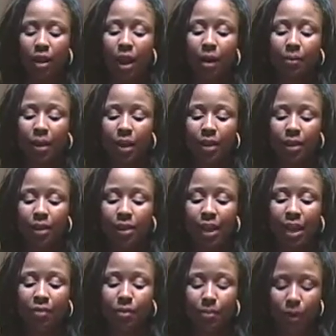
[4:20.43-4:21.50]
I'm cutting it
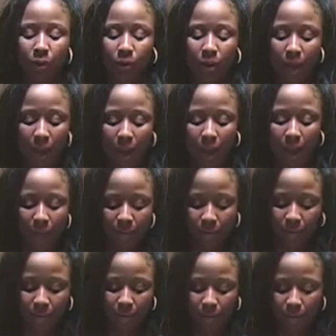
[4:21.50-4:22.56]
down the middle in
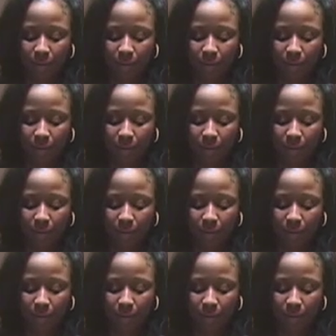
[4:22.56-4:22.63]
half.